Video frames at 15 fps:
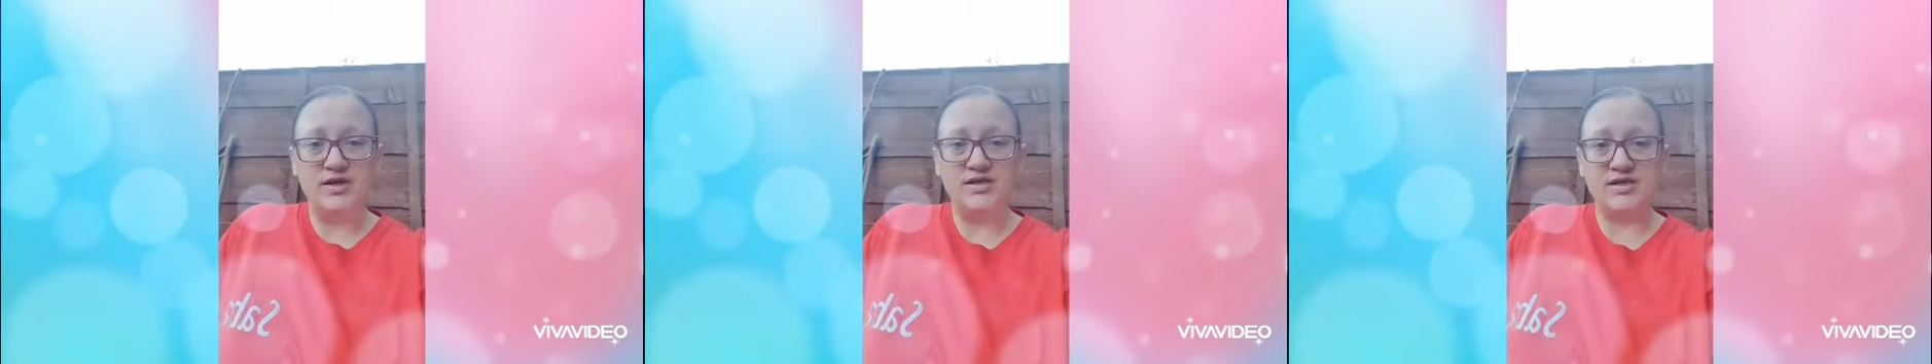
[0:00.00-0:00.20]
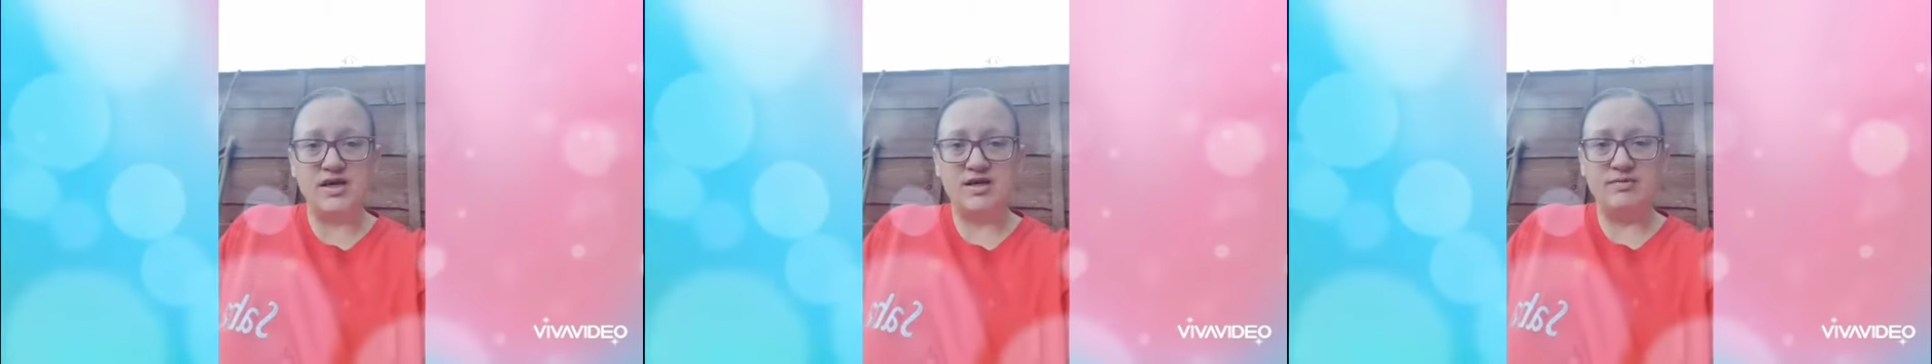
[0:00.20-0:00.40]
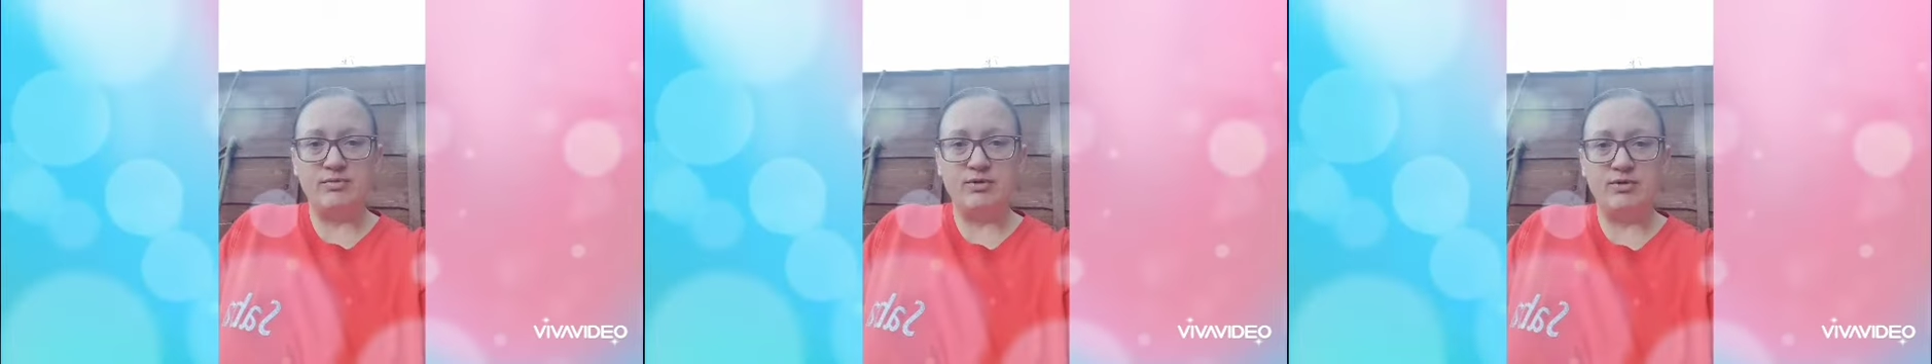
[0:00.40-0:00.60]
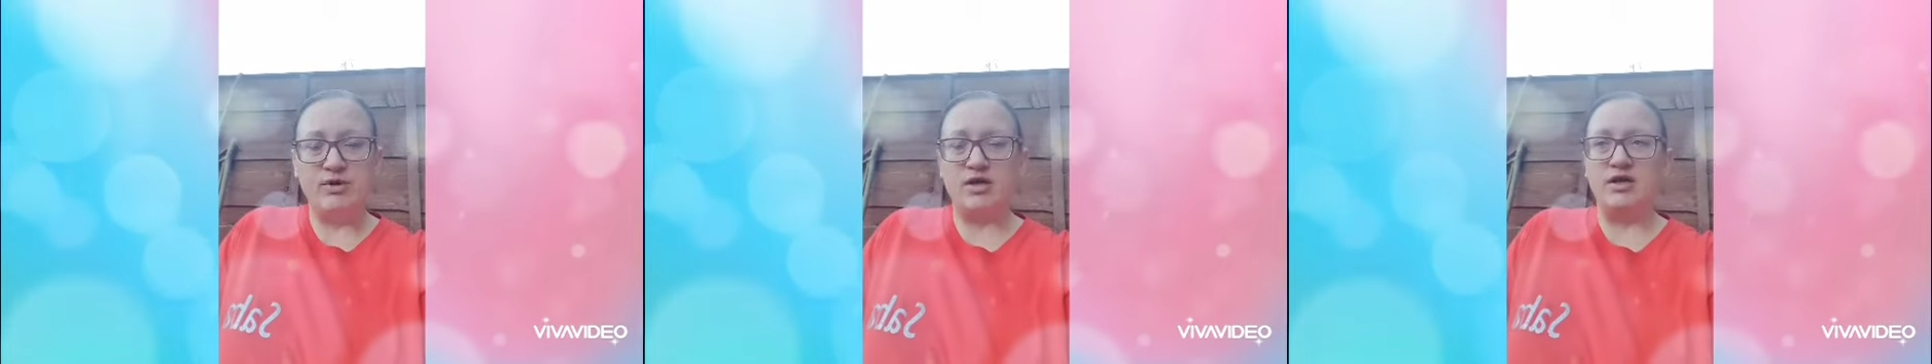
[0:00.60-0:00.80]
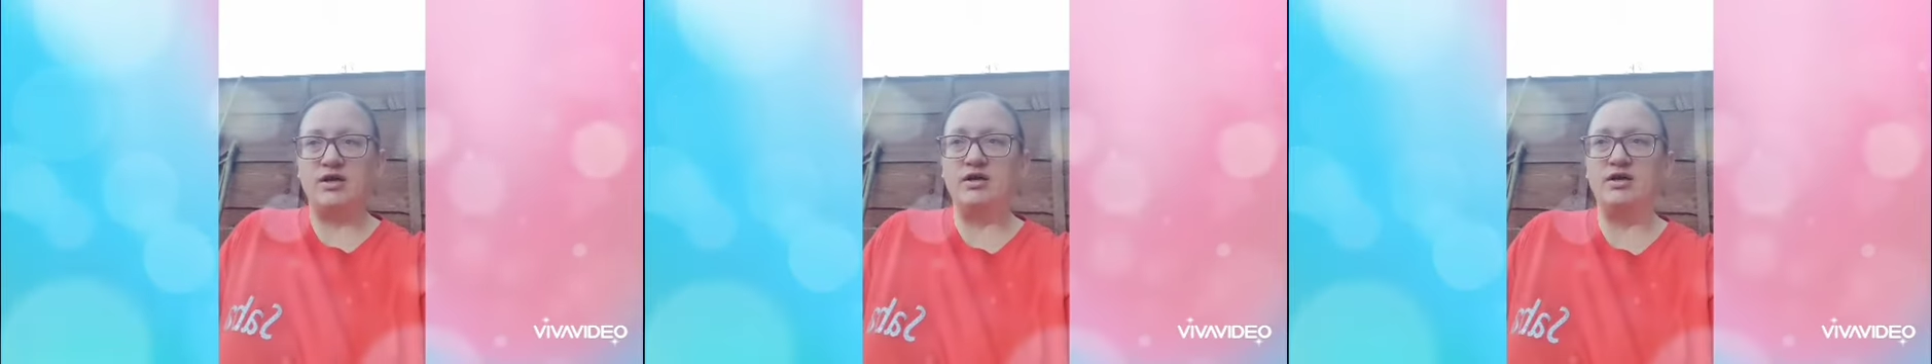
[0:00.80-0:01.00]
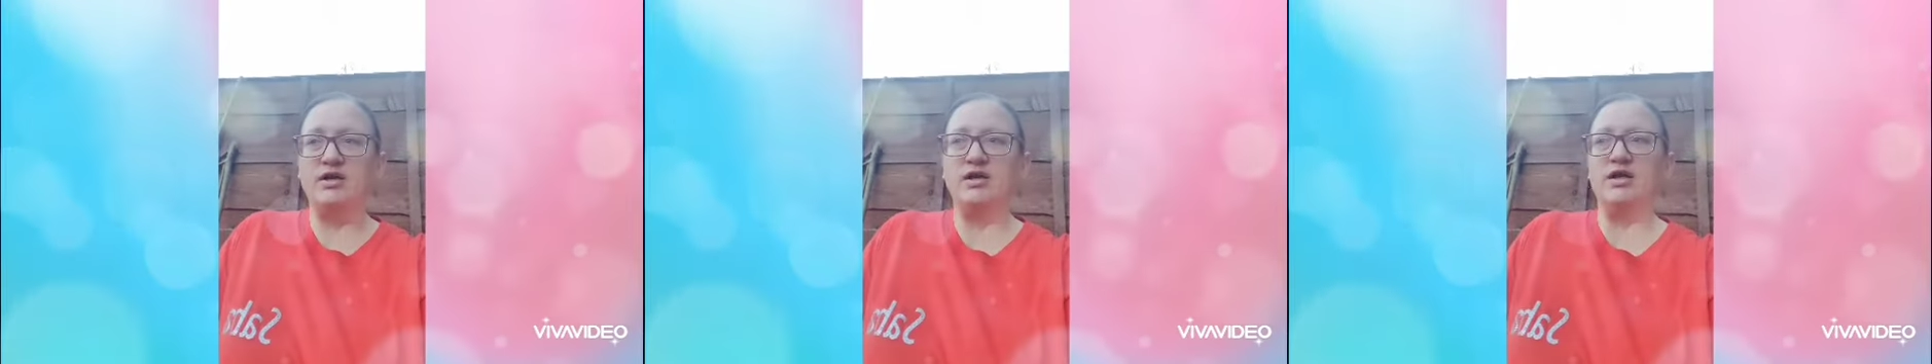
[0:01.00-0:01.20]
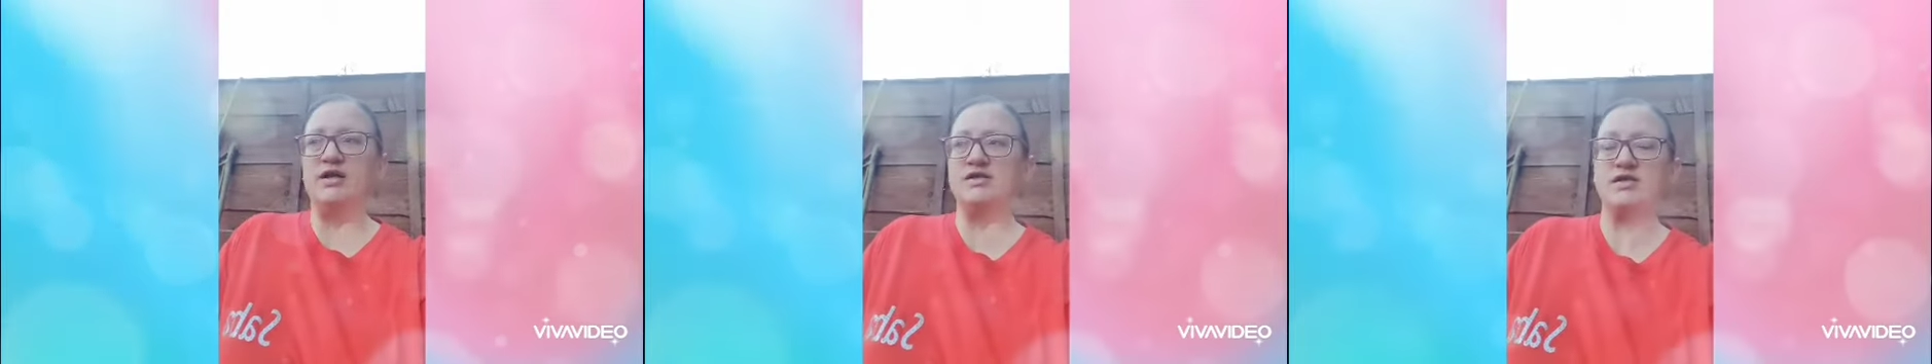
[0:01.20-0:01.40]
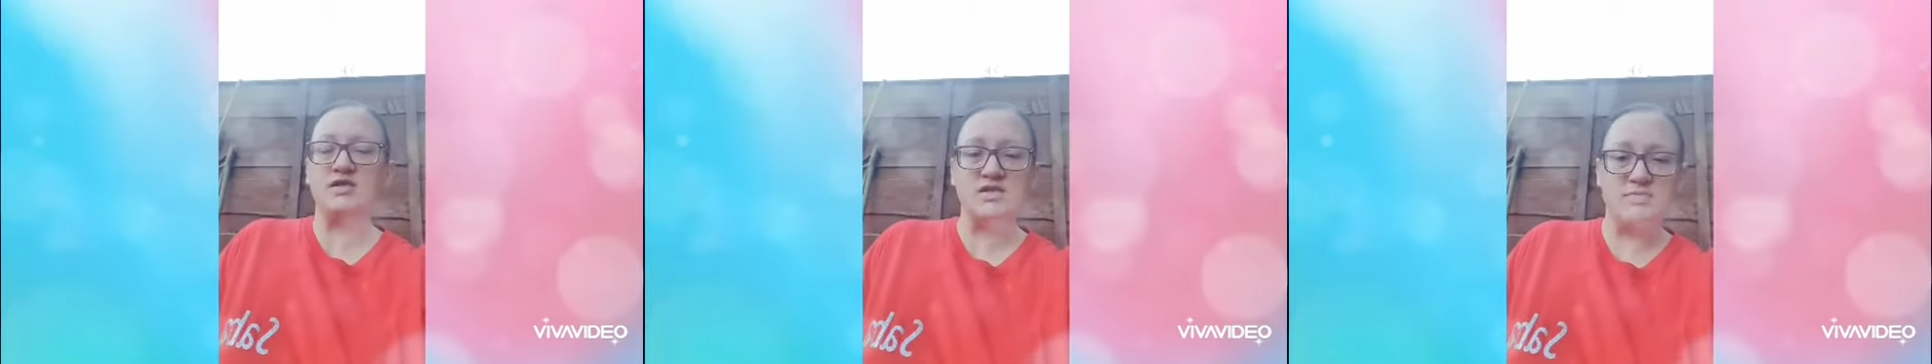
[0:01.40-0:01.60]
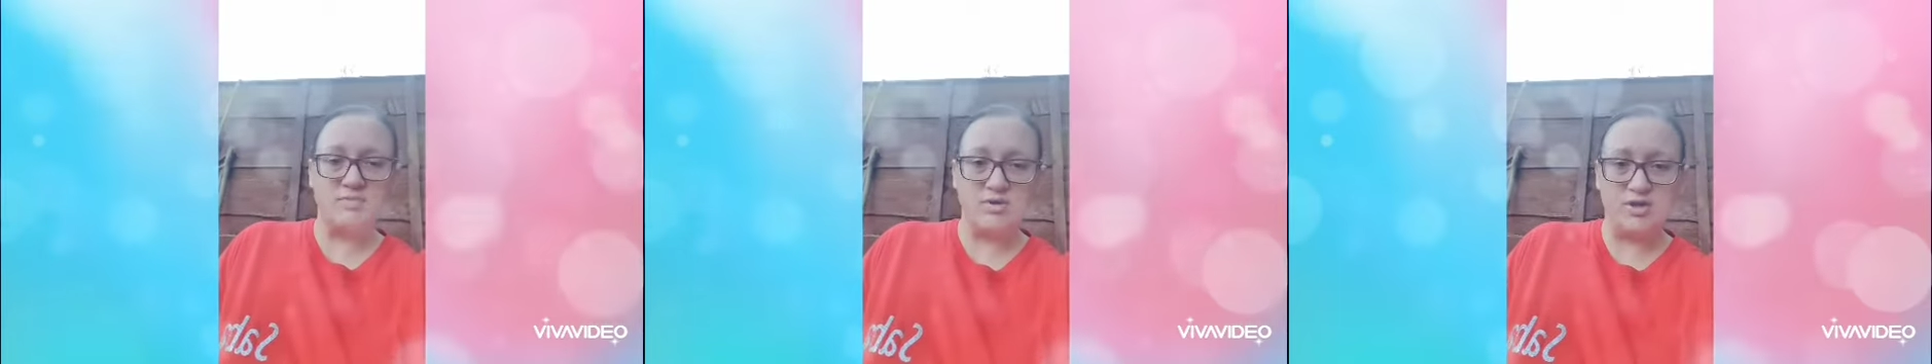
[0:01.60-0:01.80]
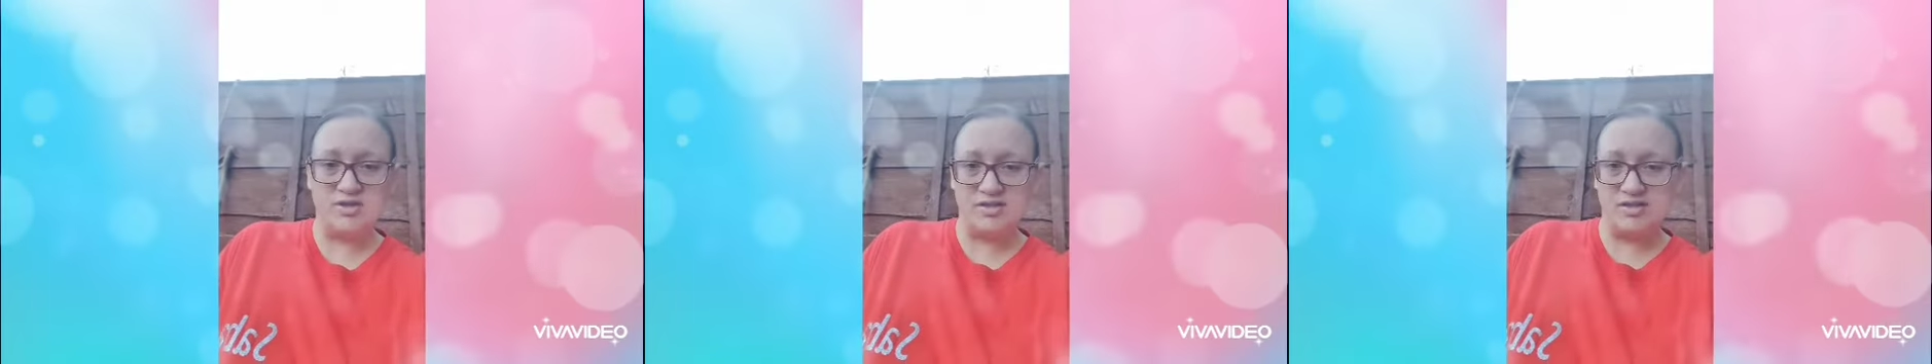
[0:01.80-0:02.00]
take the morning in, listen to the
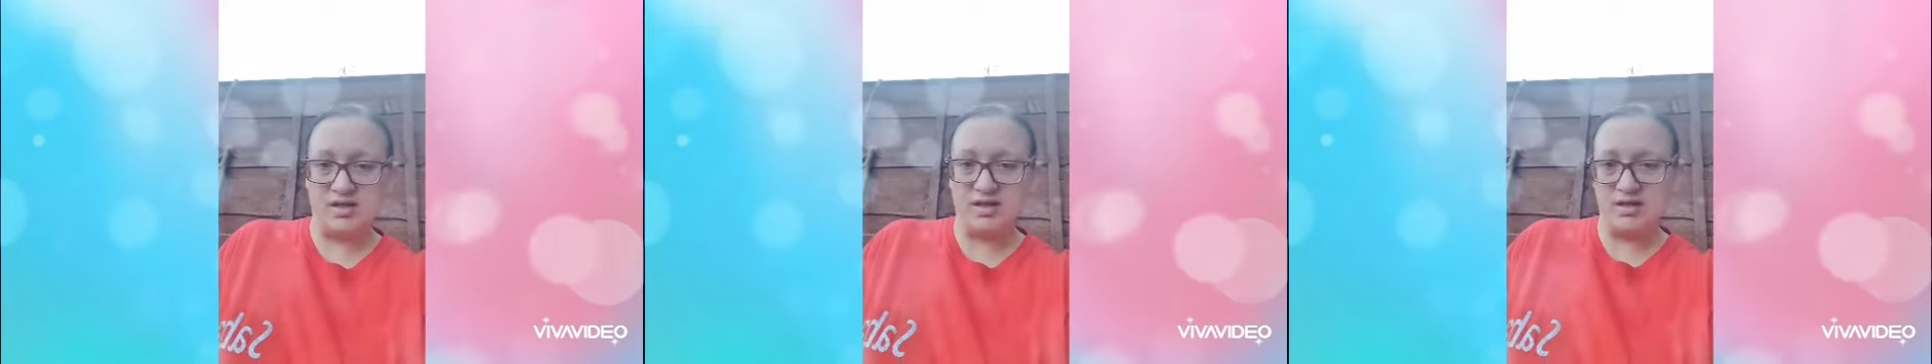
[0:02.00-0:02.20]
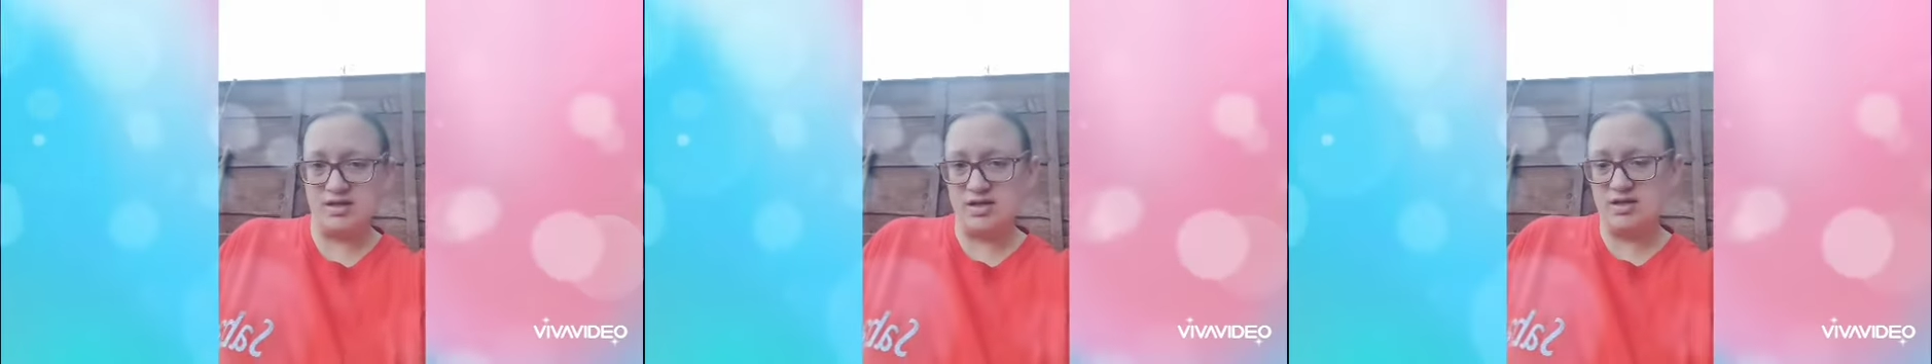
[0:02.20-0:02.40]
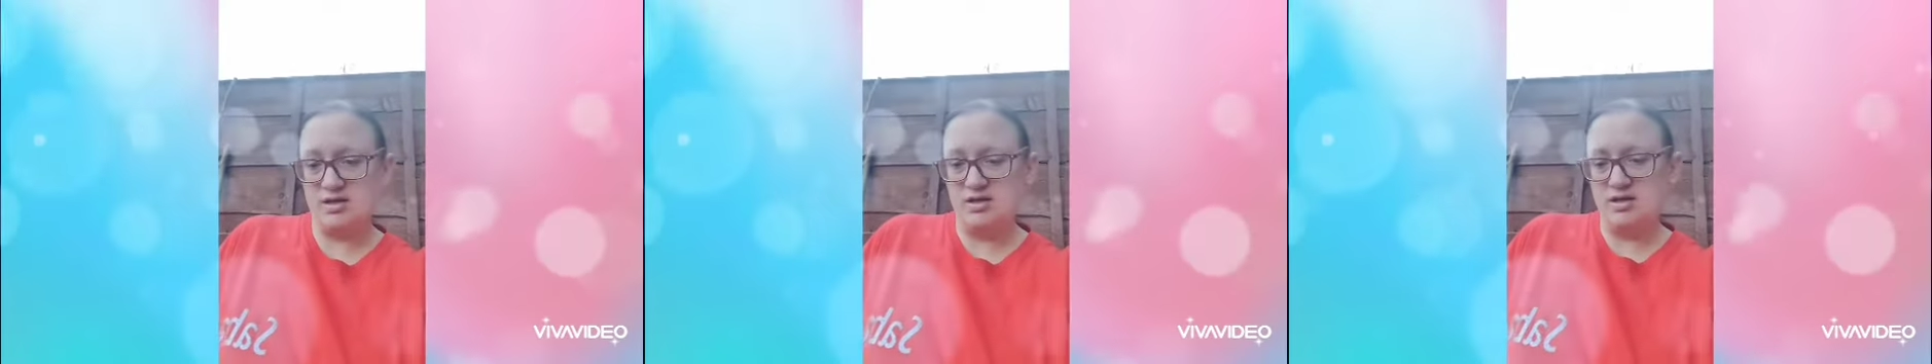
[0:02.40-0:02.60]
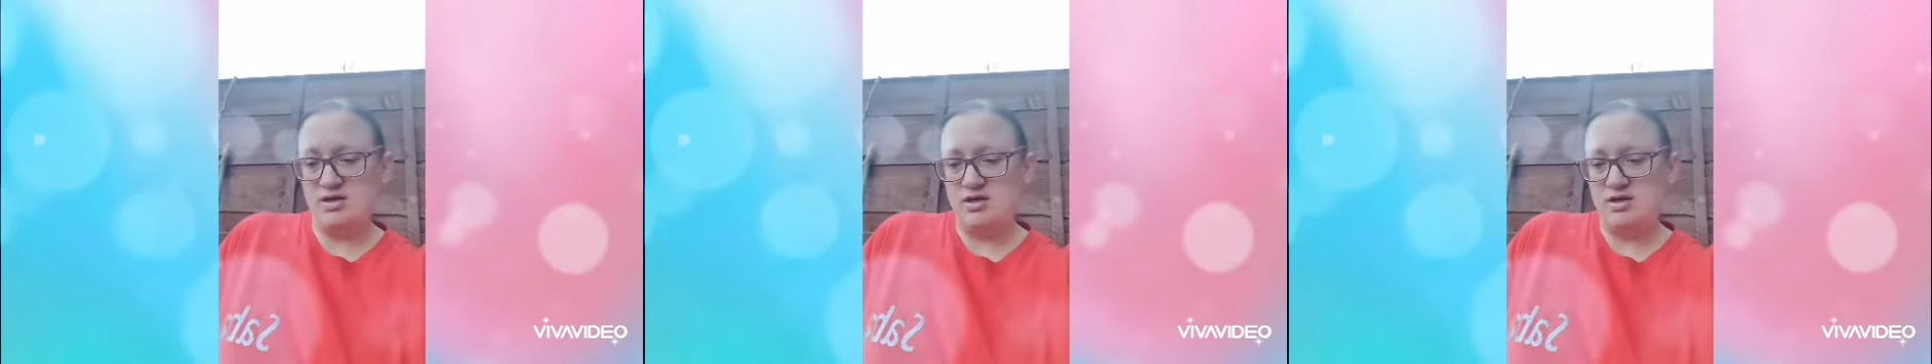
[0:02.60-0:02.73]
birds singing,